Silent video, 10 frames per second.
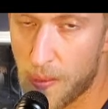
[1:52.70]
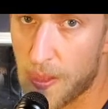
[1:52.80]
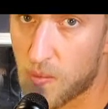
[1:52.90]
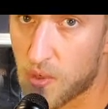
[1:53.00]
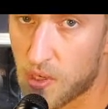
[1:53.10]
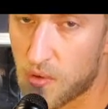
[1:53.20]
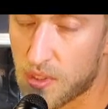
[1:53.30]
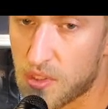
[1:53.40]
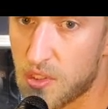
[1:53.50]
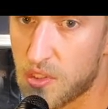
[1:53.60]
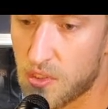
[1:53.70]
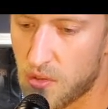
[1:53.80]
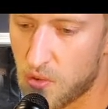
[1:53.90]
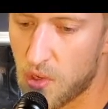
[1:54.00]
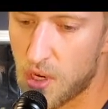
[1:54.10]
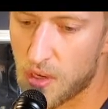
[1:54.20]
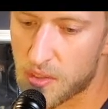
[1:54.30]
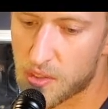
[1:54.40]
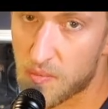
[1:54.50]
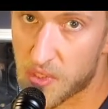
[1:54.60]
we're going to do
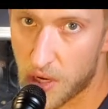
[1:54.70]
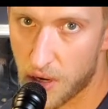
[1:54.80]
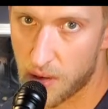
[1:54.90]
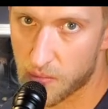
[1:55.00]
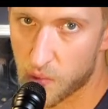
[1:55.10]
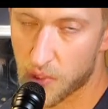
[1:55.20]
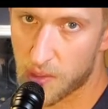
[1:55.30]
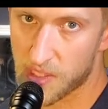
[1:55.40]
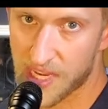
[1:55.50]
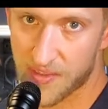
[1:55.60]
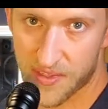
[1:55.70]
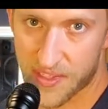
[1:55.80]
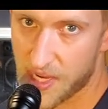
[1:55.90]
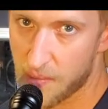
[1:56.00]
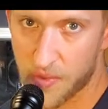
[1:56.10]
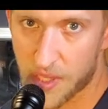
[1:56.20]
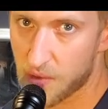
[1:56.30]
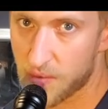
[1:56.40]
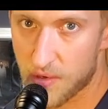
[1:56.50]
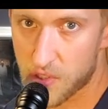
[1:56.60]
some toms. We're going to take the same thing that
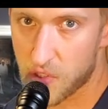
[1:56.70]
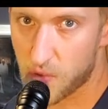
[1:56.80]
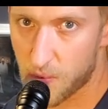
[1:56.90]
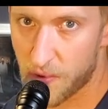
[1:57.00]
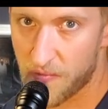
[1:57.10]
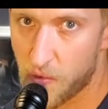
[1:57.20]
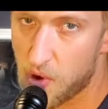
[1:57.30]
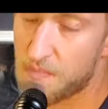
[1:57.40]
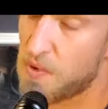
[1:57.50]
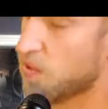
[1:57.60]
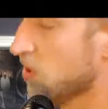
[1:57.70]
we were just doing before, but we're going to